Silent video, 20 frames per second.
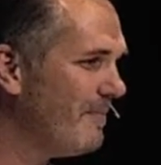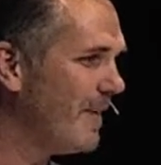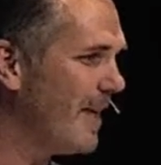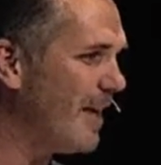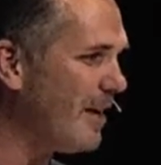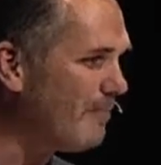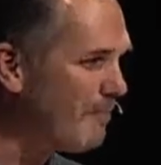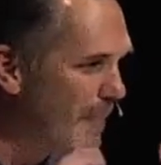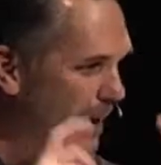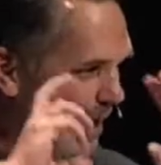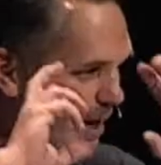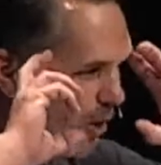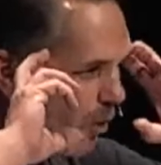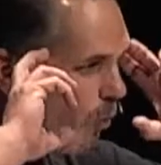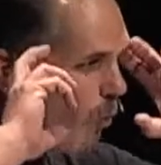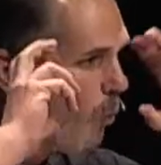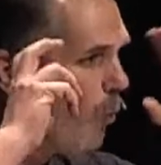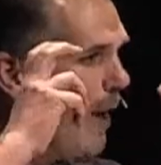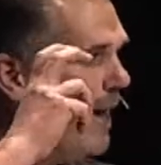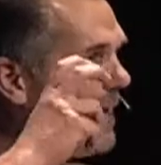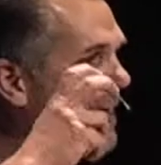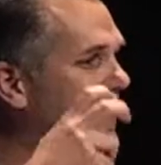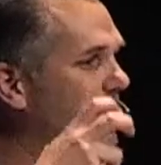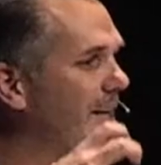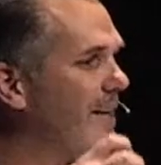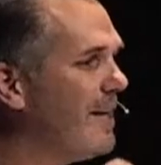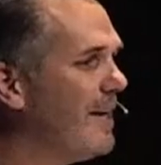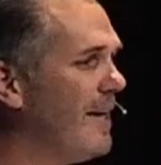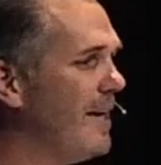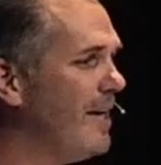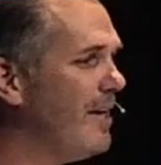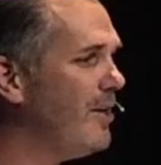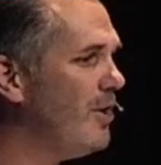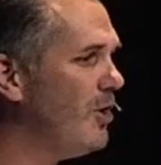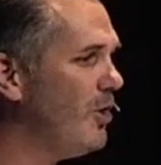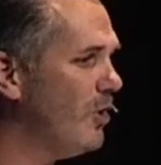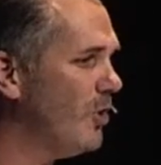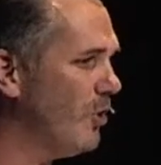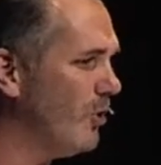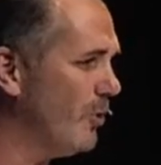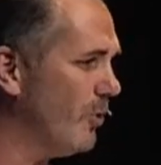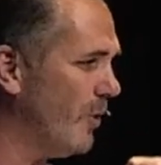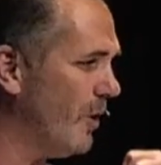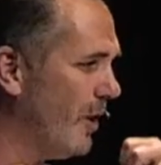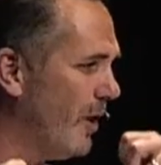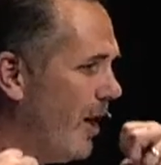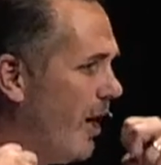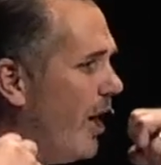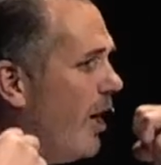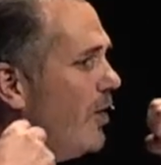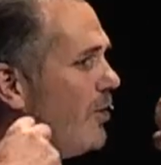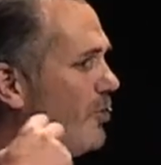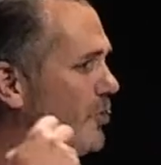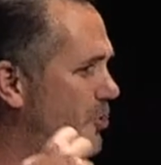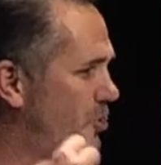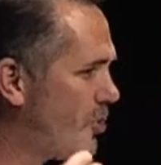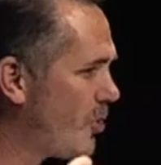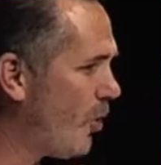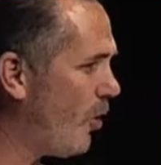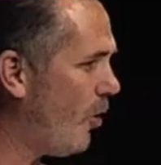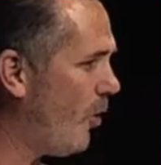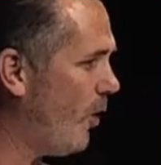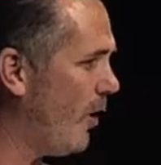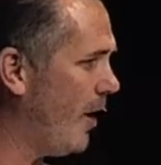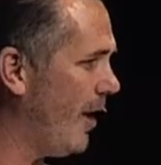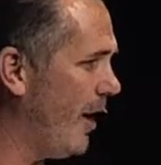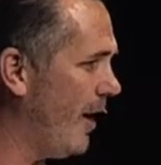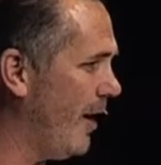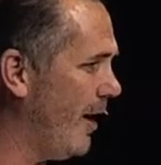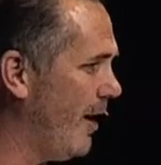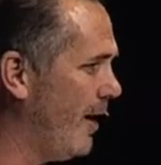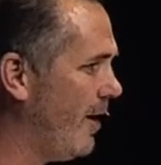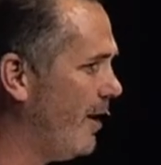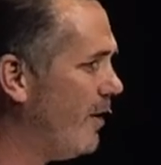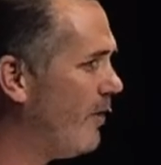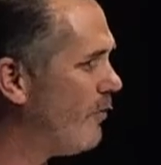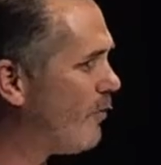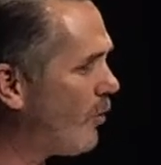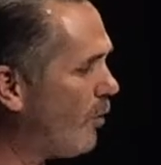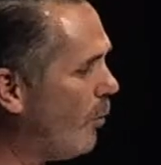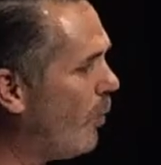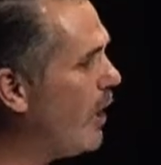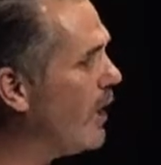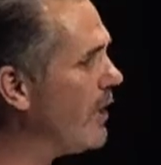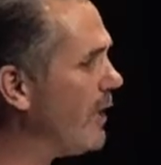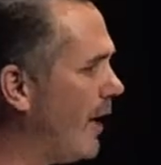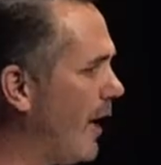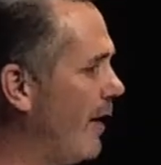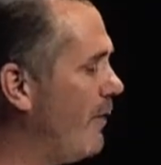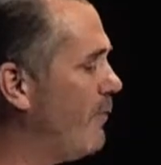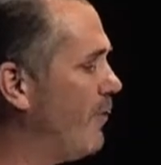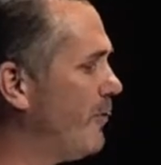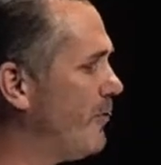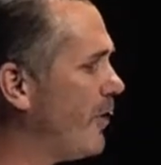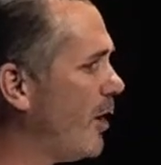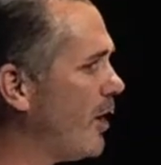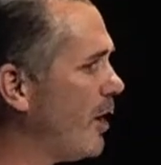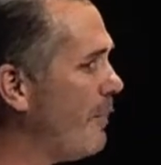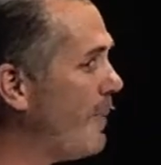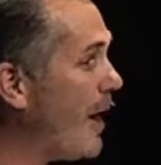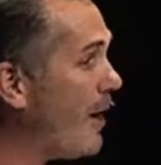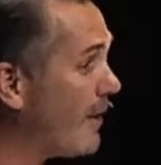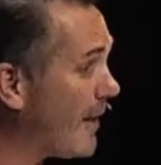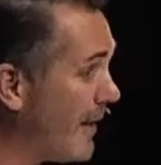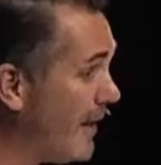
It may awaken in you a joy for what life is all about.